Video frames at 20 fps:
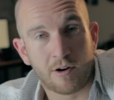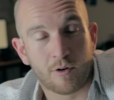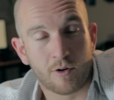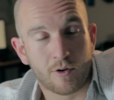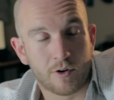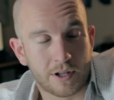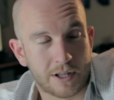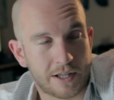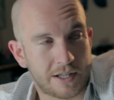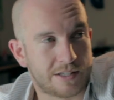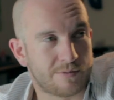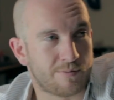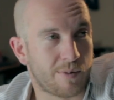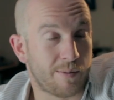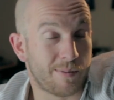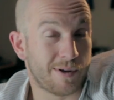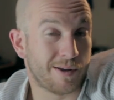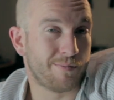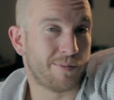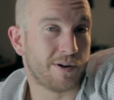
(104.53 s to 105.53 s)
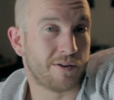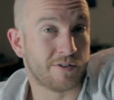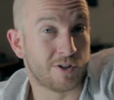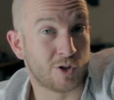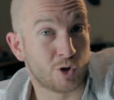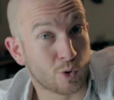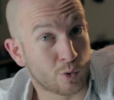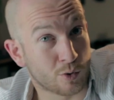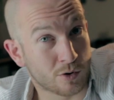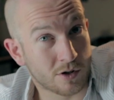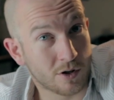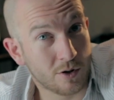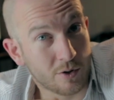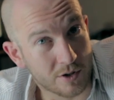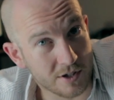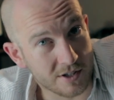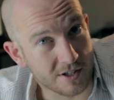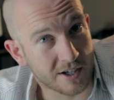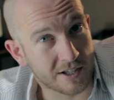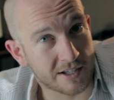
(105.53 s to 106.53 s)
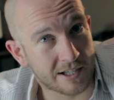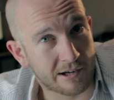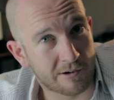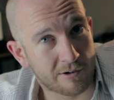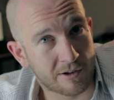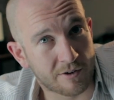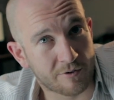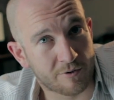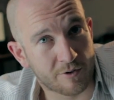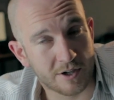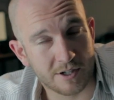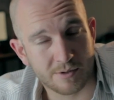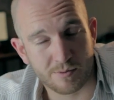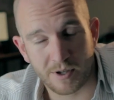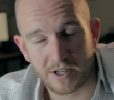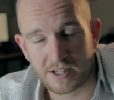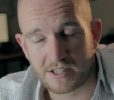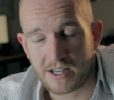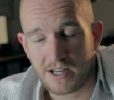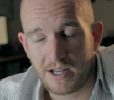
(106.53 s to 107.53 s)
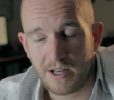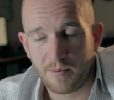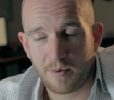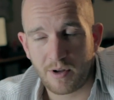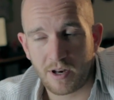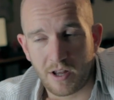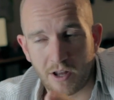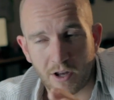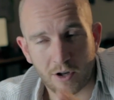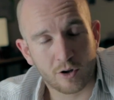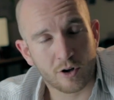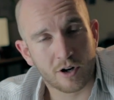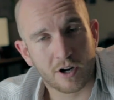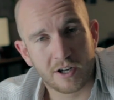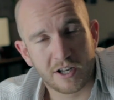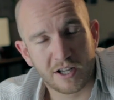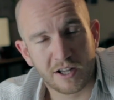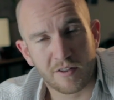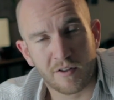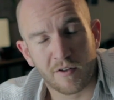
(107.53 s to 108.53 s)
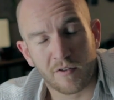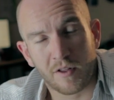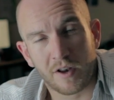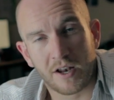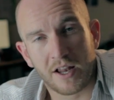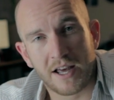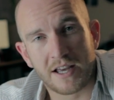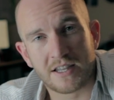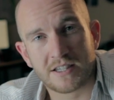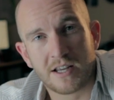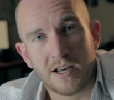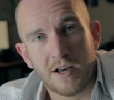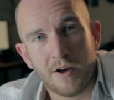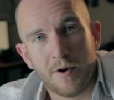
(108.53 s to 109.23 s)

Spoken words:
or at least maybe a bit of a George Lucas idea in the first place, but a good idea nonetheless,